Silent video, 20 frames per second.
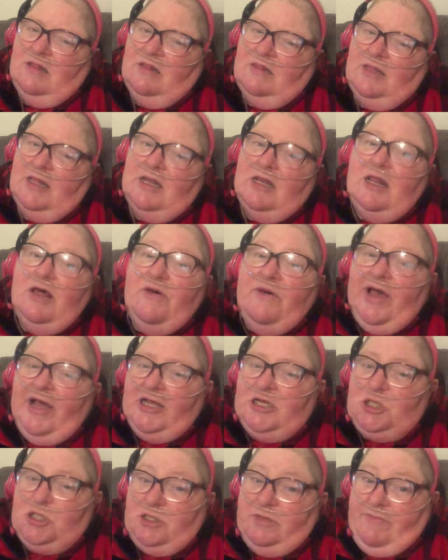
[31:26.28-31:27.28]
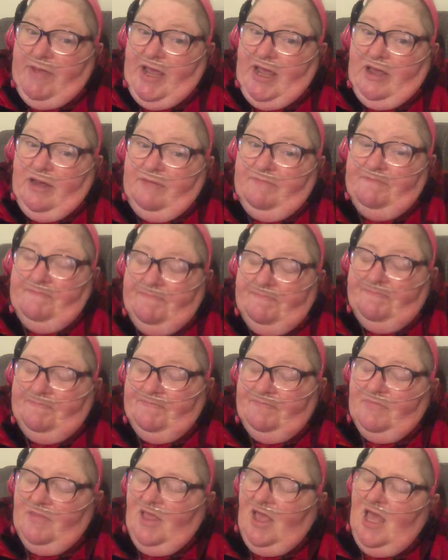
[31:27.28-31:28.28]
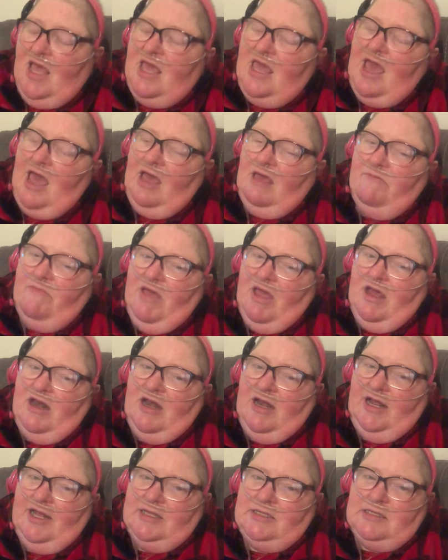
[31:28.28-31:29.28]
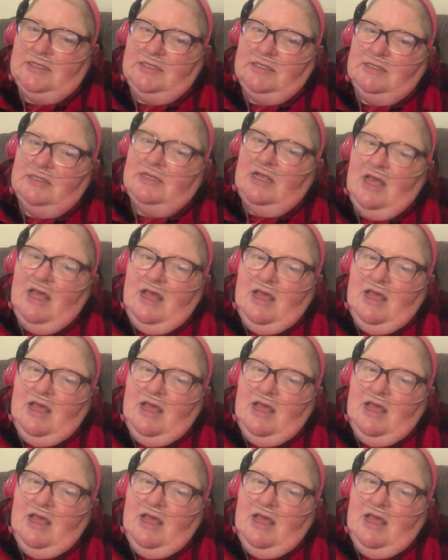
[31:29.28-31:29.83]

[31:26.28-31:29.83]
little old Asian man, he came in and he says,